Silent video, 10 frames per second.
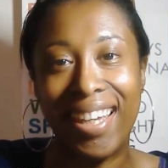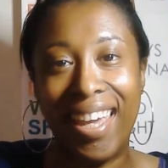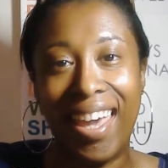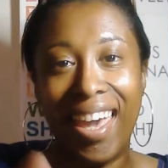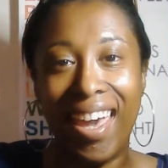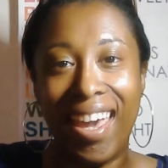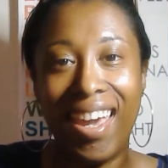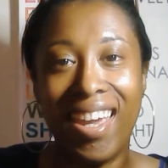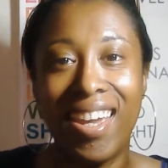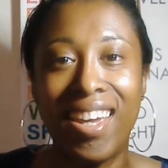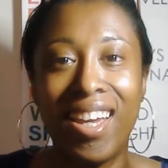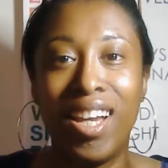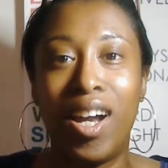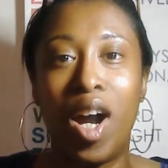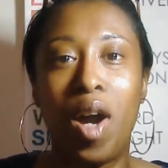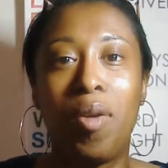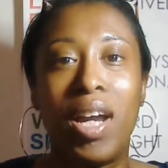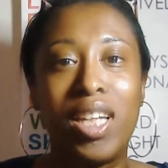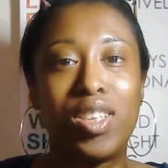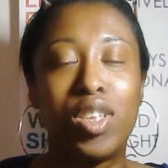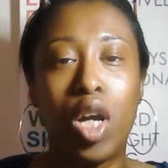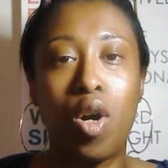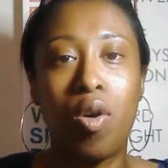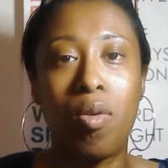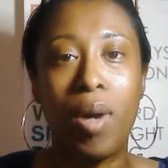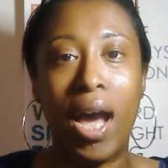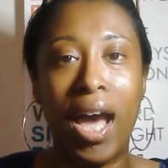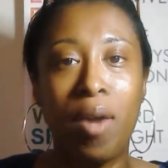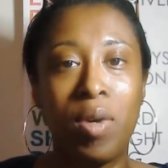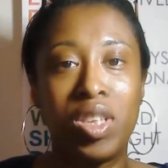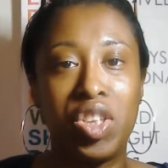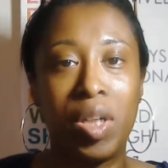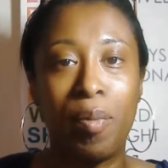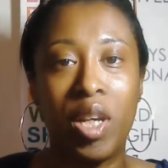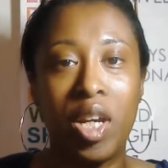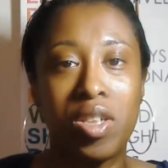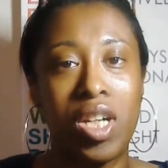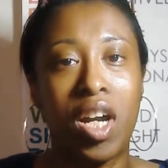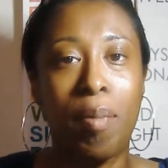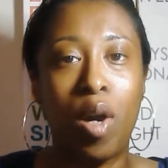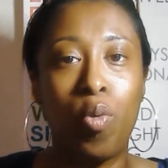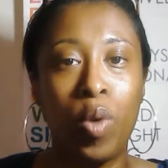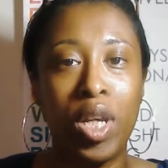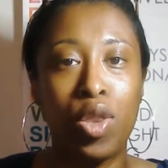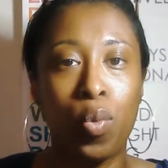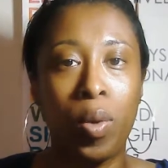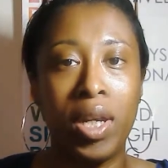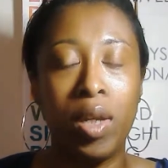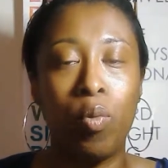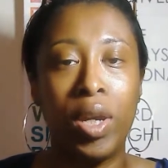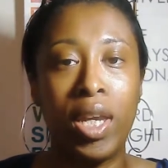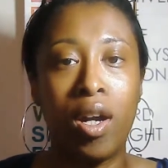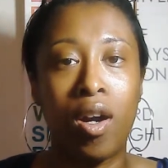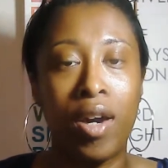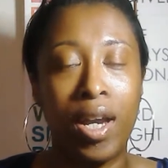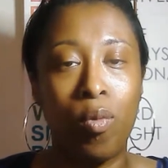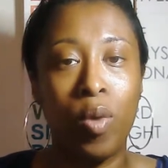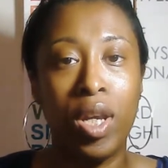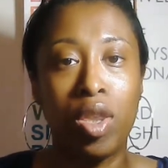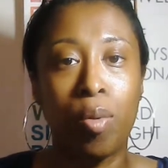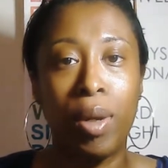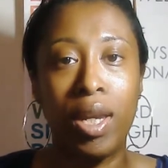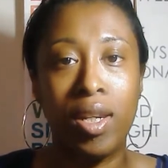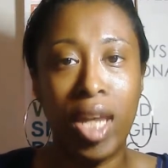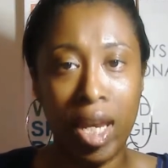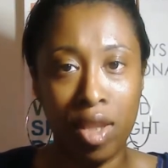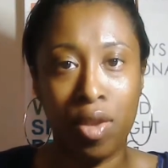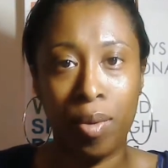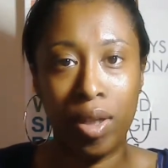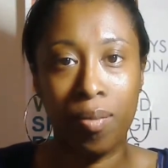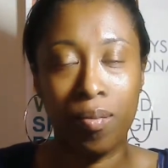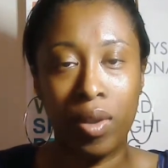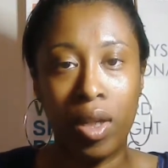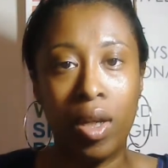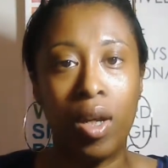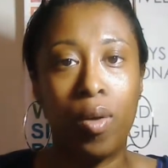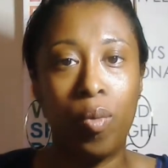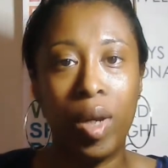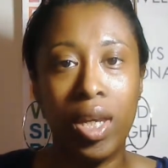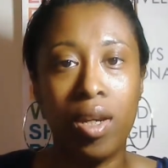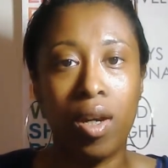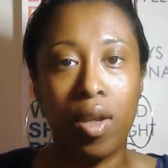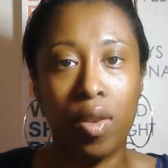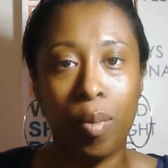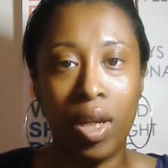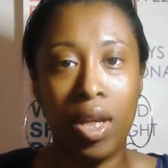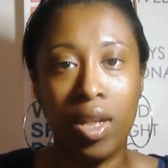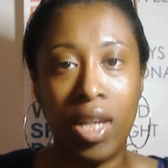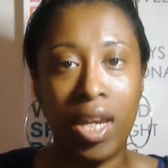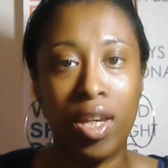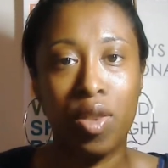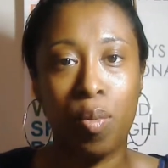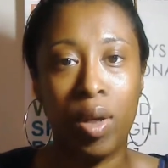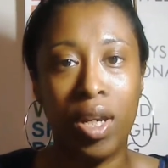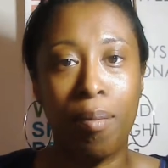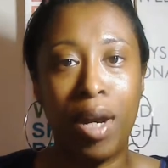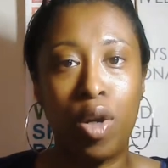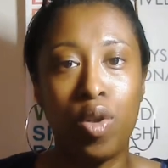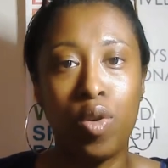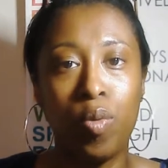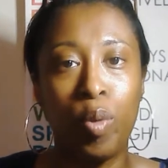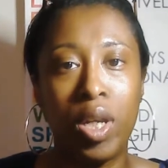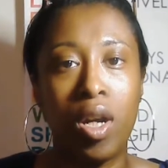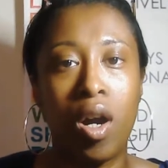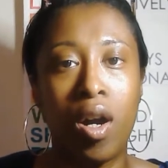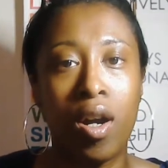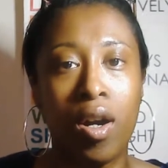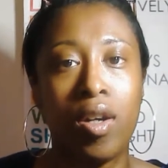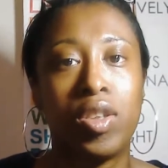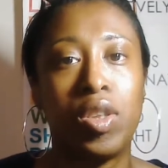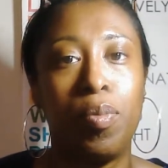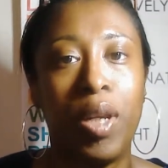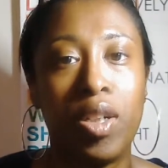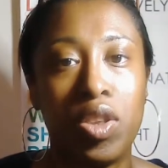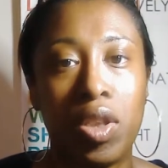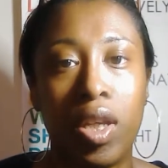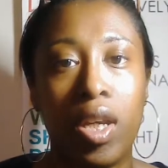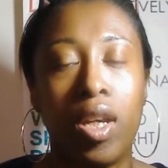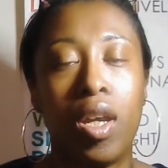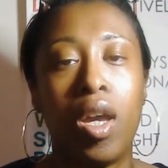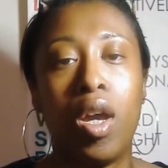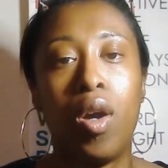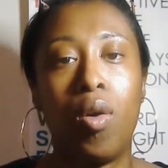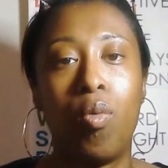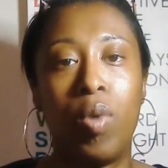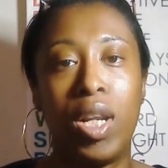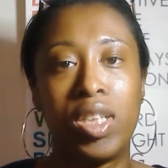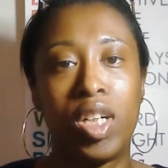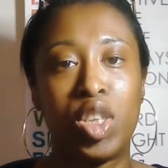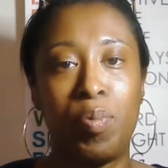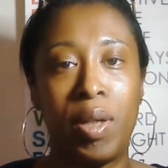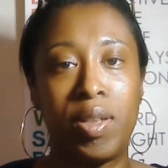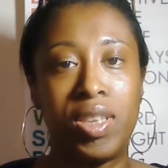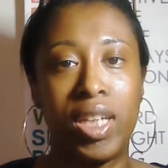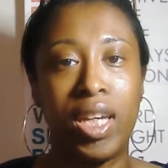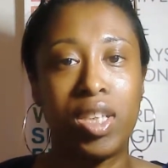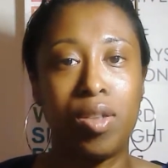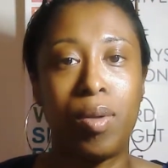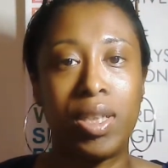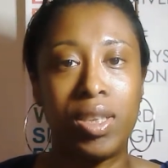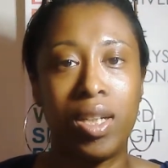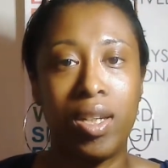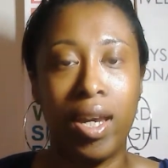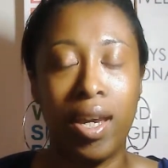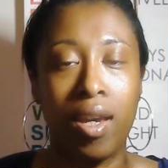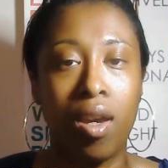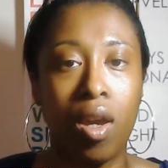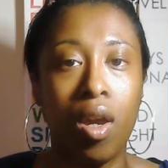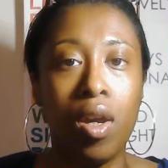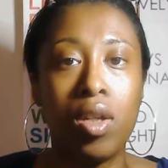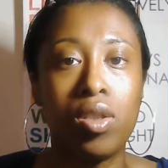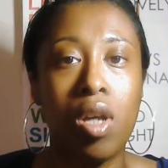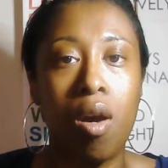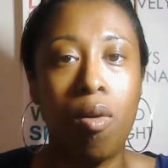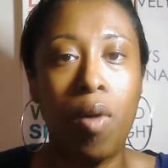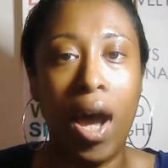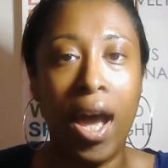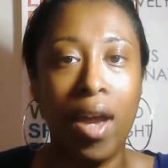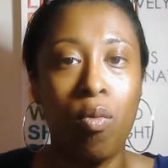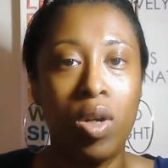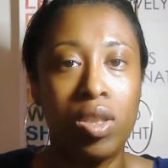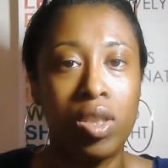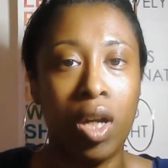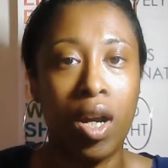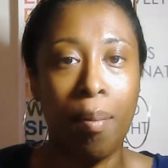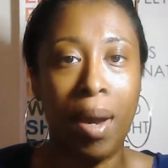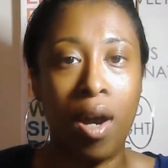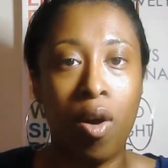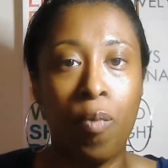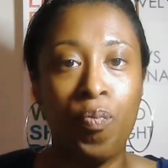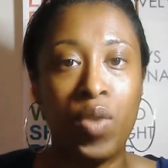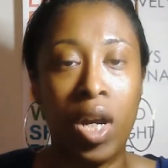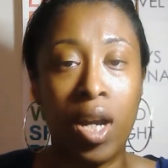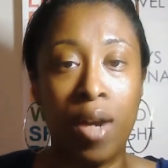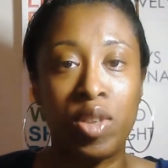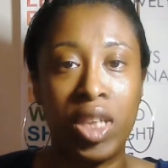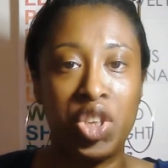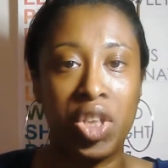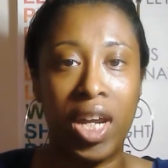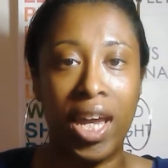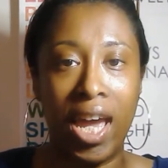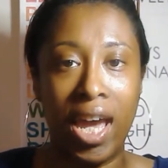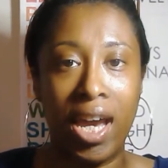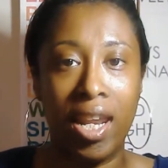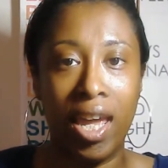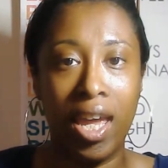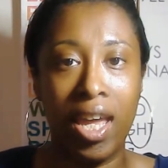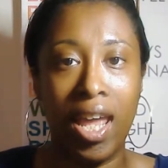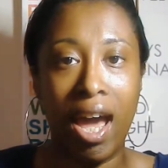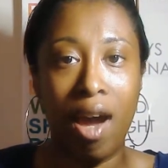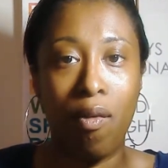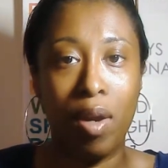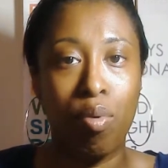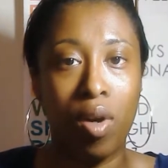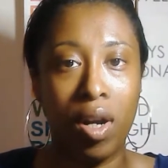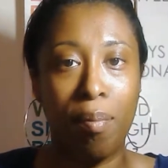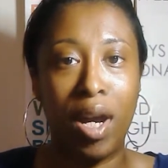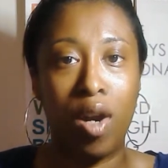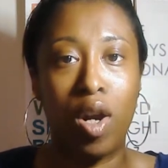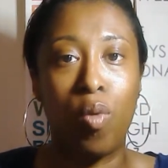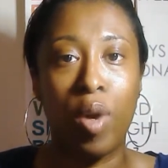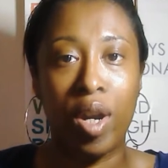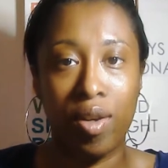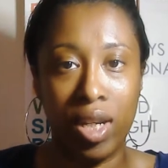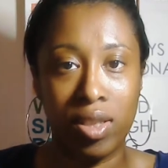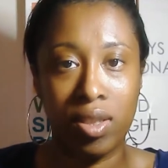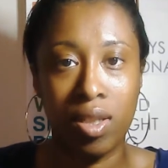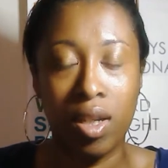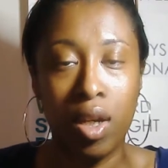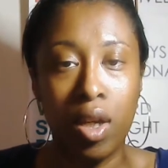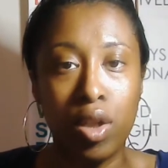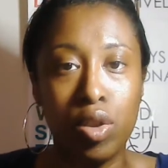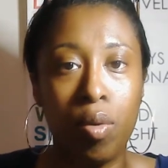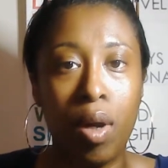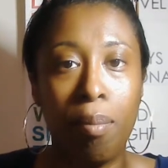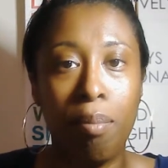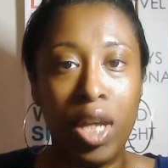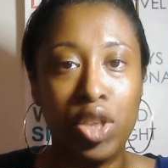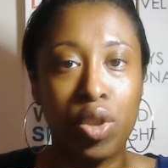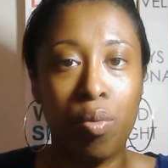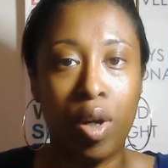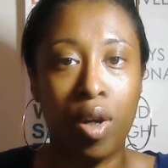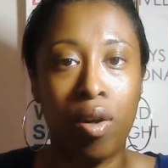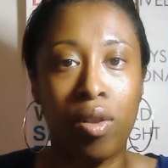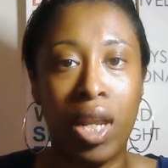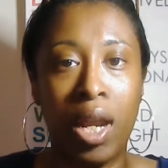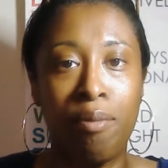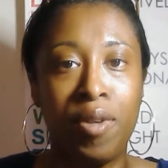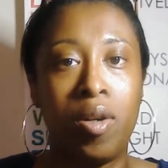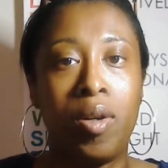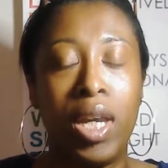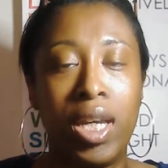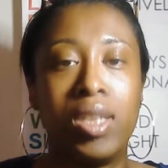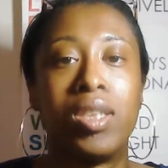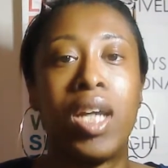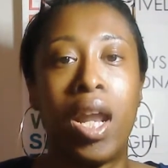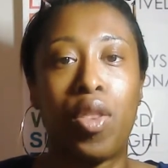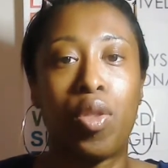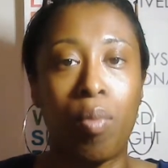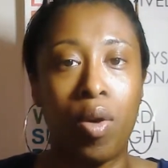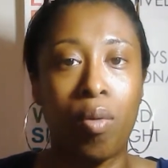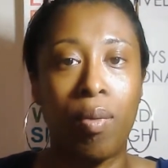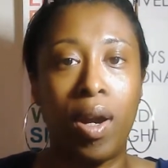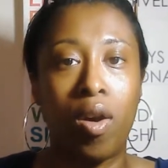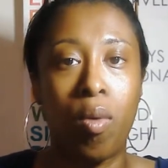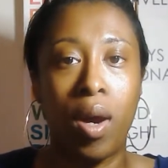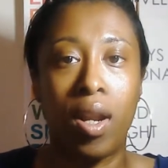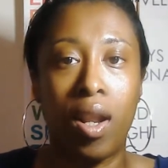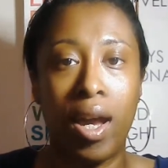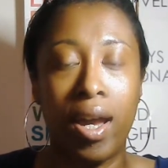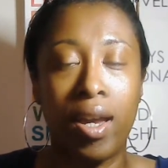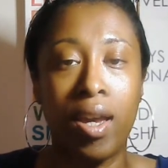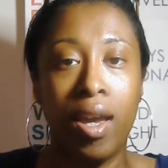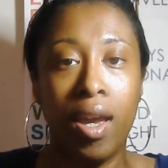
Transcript: Hey, all right. So I want to jump in here and talk about week three. We are at week three, day three. Week three, day three, about who we are spiritually. What is our spirit saying to us today? So I want to talk about a conversation I had and how it brought about awareness to a major word that I feel is kind of thrown around quite a lot.